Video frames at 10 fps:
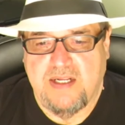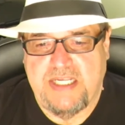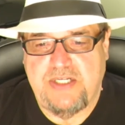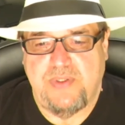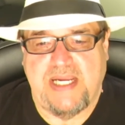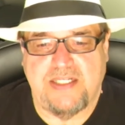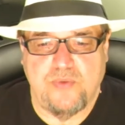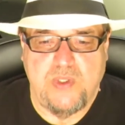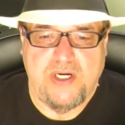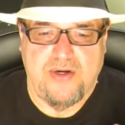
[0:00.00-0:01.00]
You had to
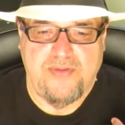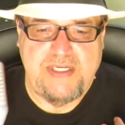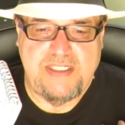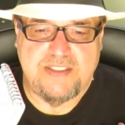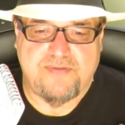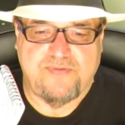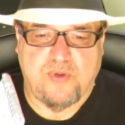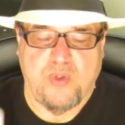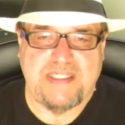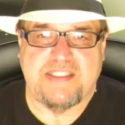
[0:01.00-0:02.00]
wear these
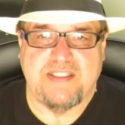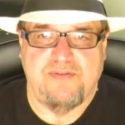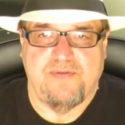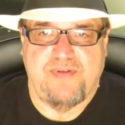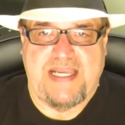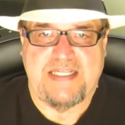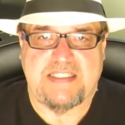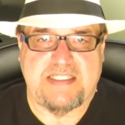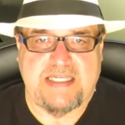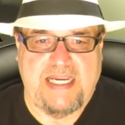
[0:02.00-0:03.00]
fluorescent
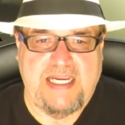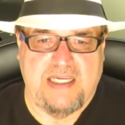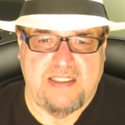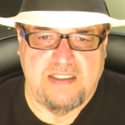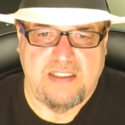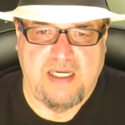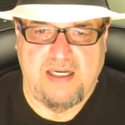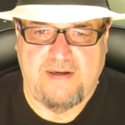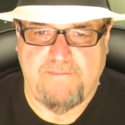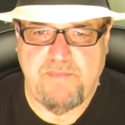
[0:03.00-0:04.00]
vests, and
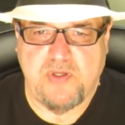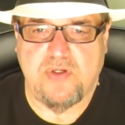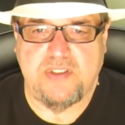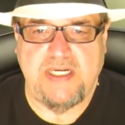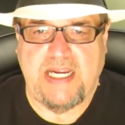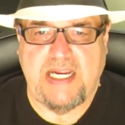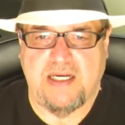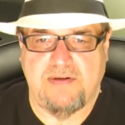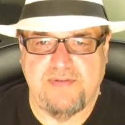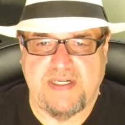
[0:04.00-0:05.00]
you couldn't
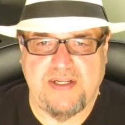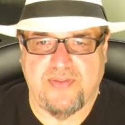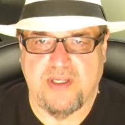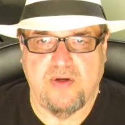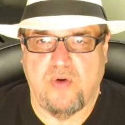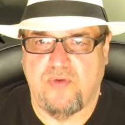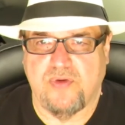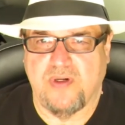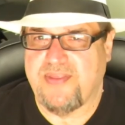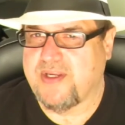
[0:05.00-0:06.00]
have anything
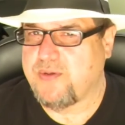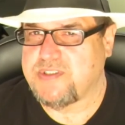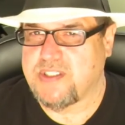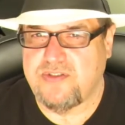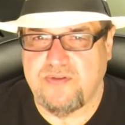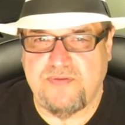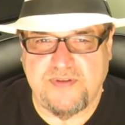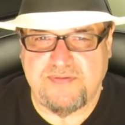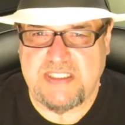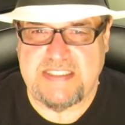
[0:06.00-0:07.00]
over, I think it was a
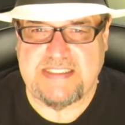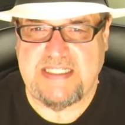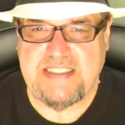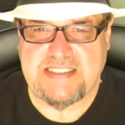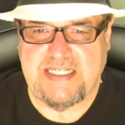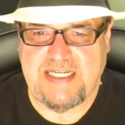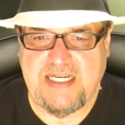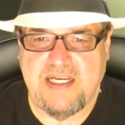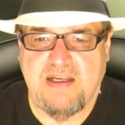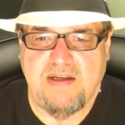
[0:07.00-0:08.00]
250cc.
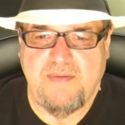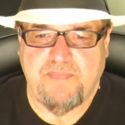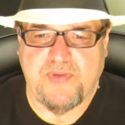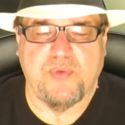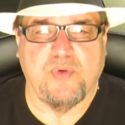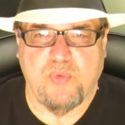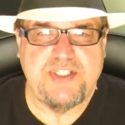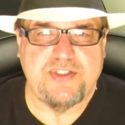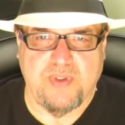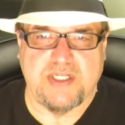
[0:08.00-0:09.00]
There were
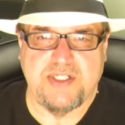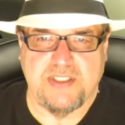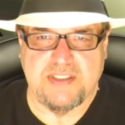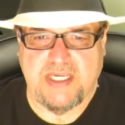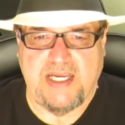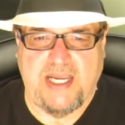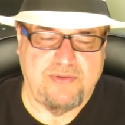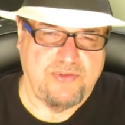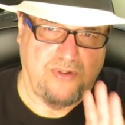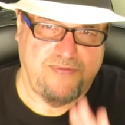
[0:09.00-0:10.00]
restrictions. I
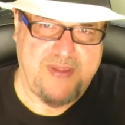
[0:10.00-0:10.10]
don't know if